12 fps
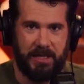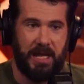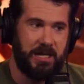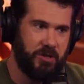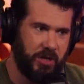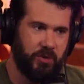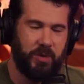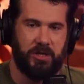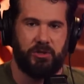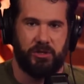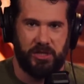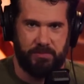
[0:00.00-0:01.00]
and then you can
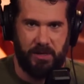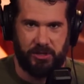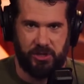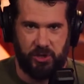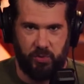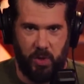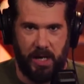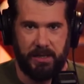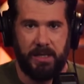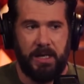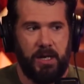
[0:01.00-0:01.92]
research as much as you want.